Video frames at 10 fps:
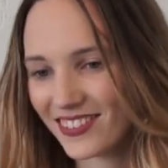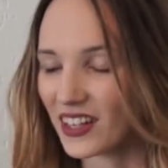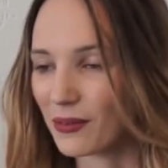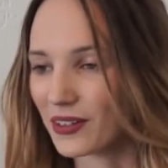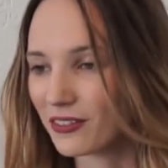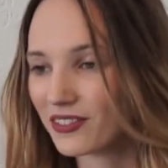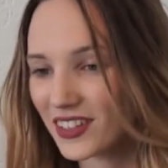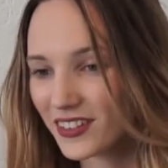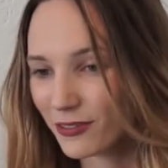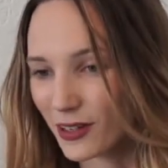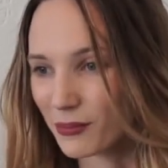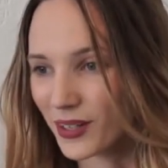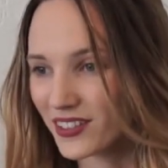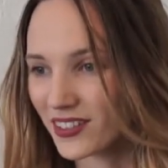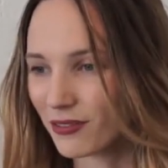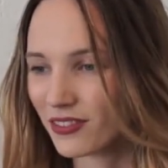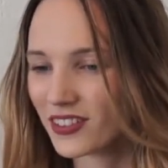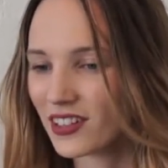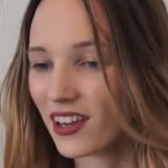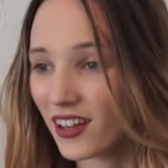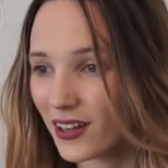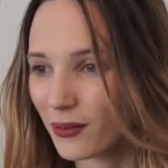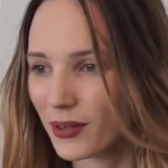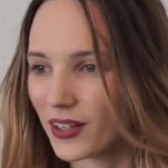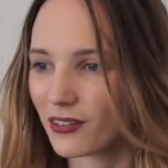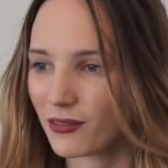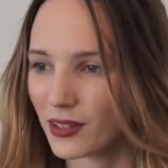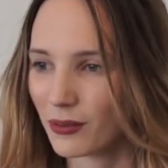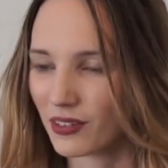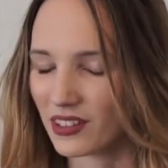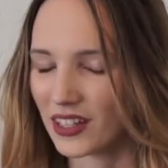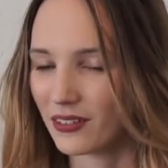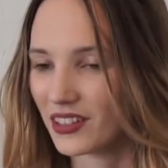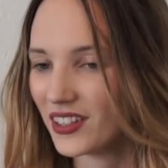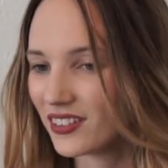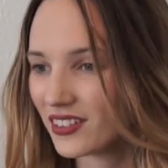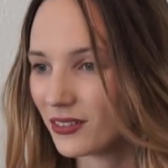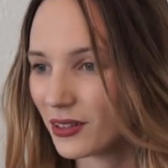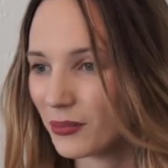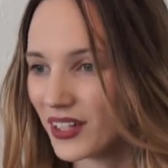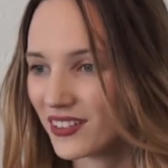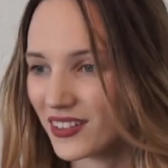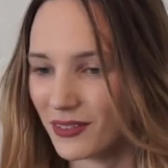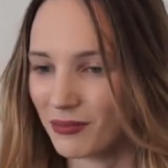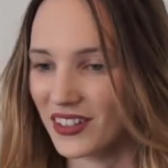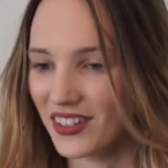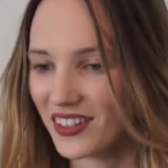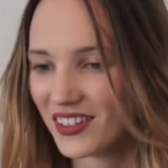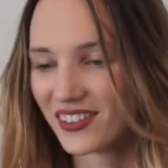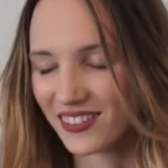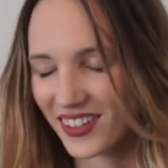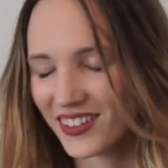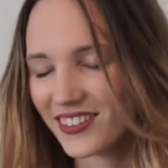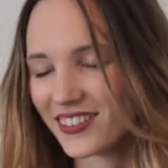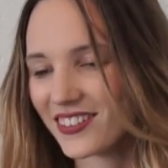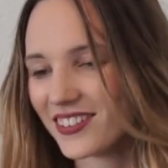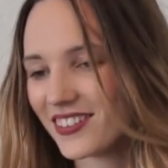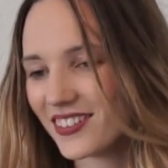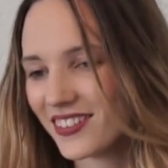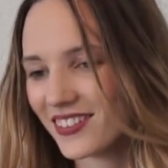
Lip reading: All right, Abhinav, thank you very much. I've learned a lot about streams and how easy you can make them. Thank you.